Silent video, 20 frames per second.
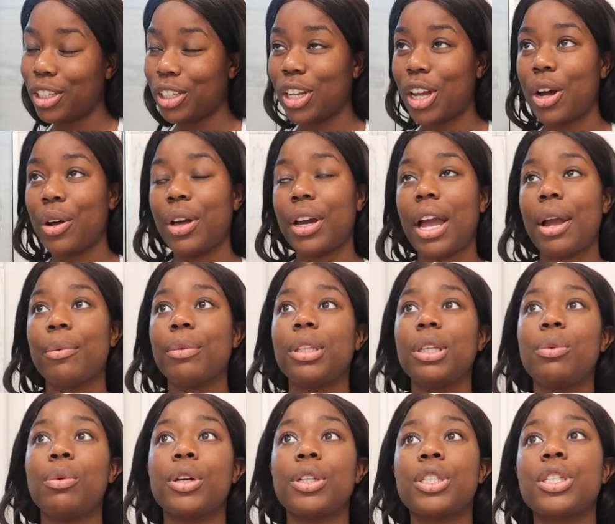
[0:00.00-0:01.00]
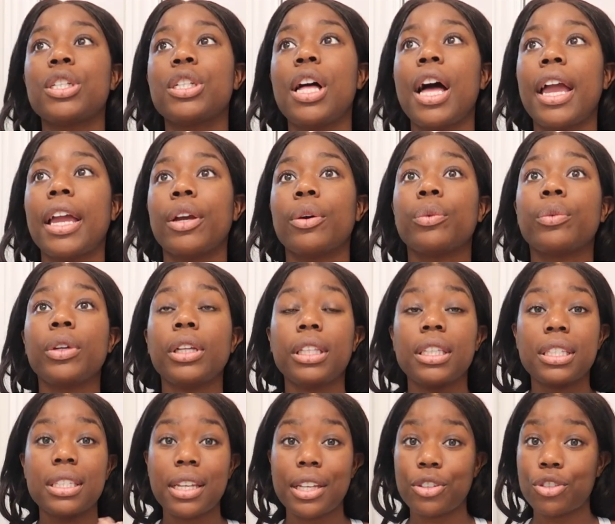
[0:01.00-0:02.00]
you know? Like, I really want to like
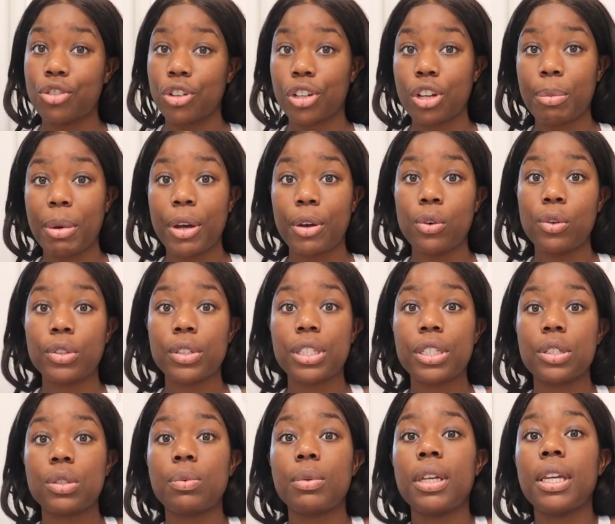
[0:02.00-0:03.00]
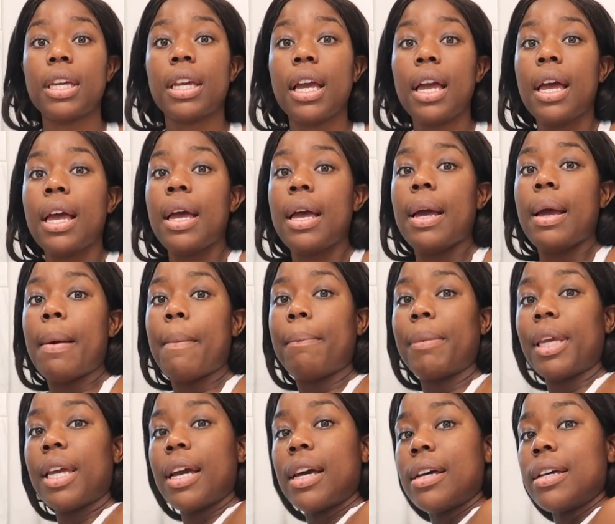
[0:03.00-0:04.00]
really stay strict on my goals this week,
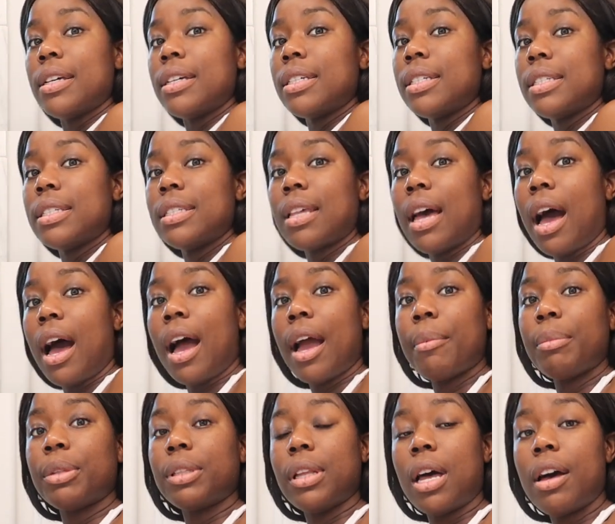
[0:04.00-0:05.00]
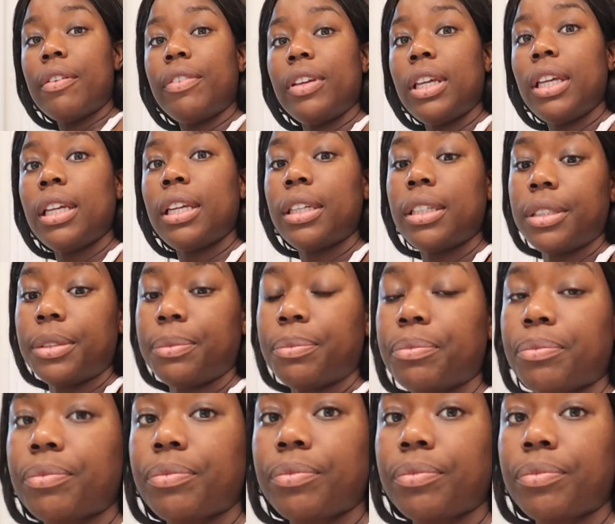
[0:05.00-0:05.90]
because I'm loving